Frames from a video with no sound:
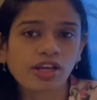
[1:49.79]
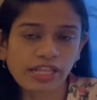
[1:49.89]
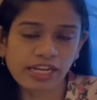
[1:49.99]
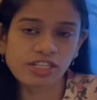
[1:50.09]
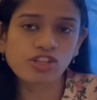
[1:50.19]

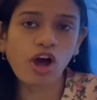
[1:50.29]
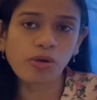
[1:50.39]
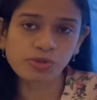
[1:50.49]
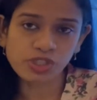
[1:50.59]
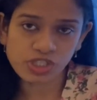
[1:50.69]
that is
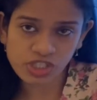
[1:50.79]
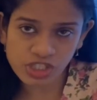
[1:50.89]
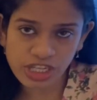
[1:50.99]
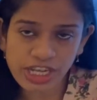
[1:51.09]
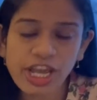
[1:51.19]
option
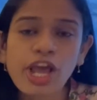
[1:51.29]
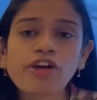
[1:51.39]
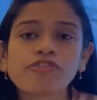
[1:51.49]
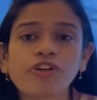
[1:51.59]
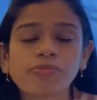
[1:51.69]
C,
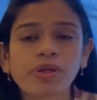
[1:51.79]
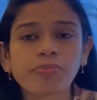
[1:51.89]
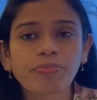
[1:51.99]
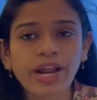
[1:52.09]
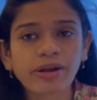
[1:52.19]
from the
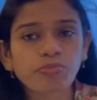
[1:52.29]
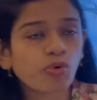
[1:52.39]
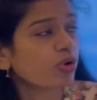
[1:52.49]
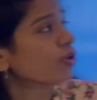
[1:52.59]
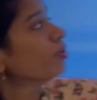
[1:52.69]
bread mold.